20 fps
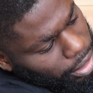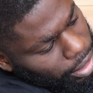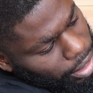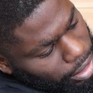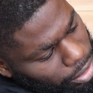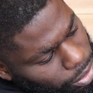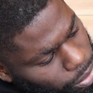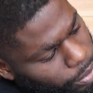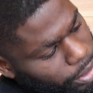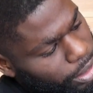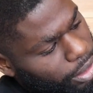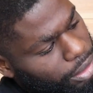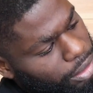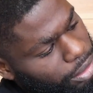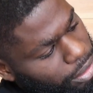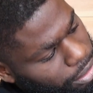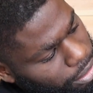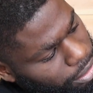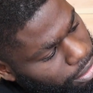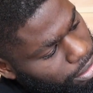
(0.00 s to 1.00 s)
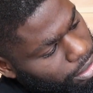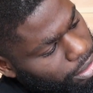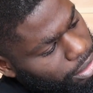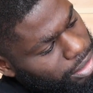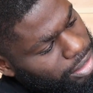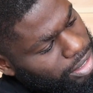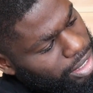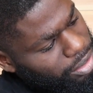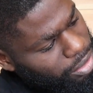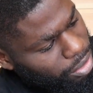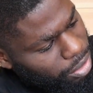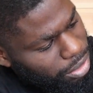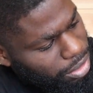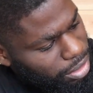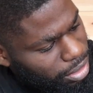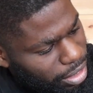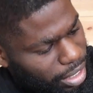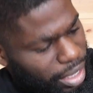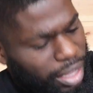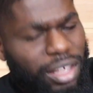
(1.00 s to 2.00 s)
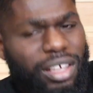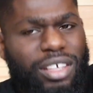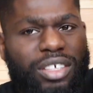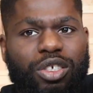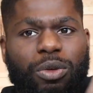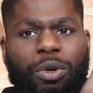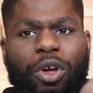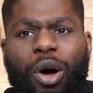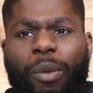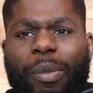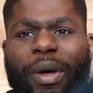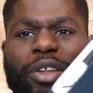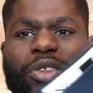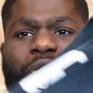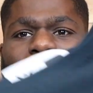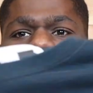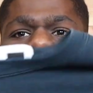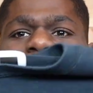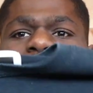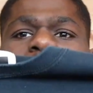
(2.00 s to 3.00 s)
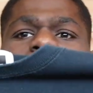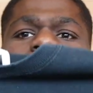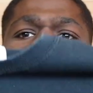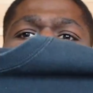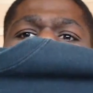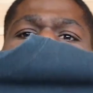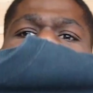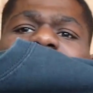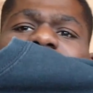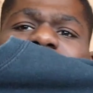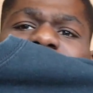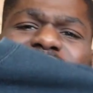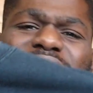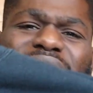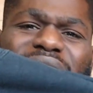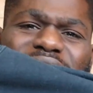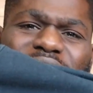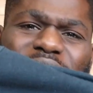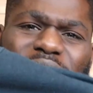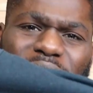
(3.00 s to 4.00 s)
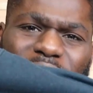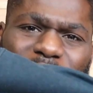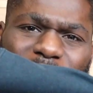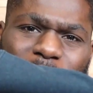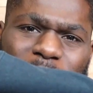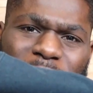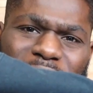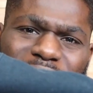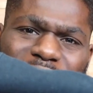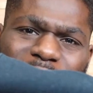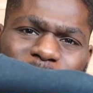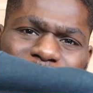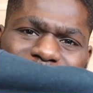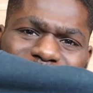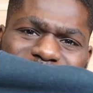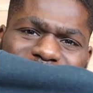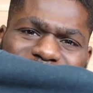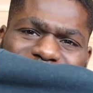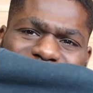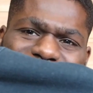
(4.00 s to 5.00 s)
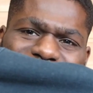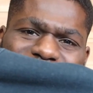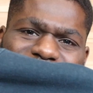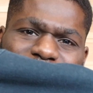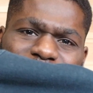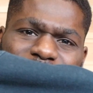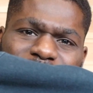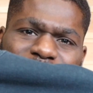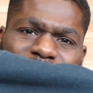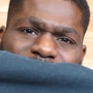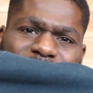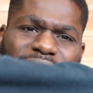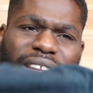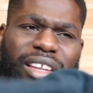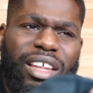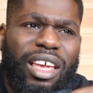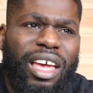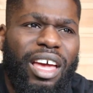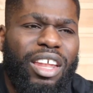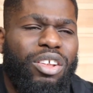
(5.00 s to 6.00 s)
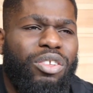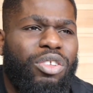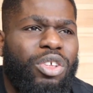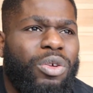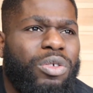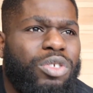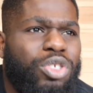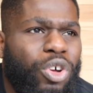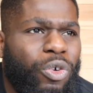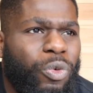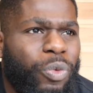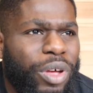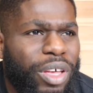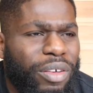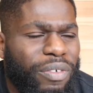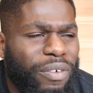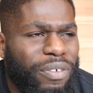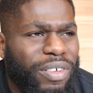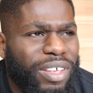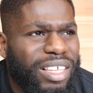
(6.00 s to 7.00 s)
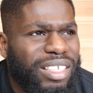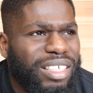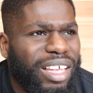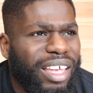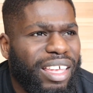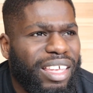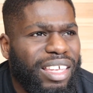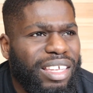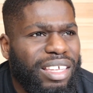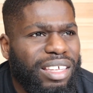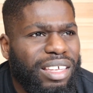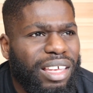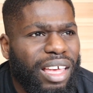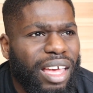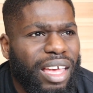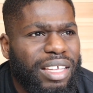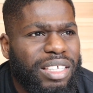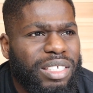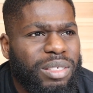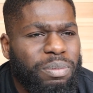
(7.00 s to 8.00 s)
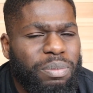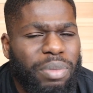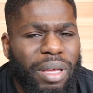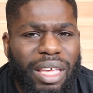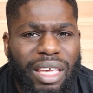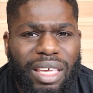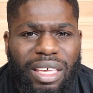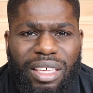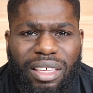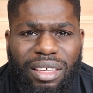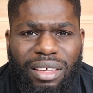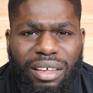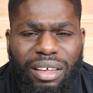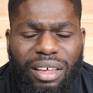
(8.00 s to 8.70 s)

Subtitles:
it there somewhere. Is that dust? Yeah. So it's got a bit of dust in it, but this is like a Menic Matty tee. They kind of do stuff with, I think it's like ESP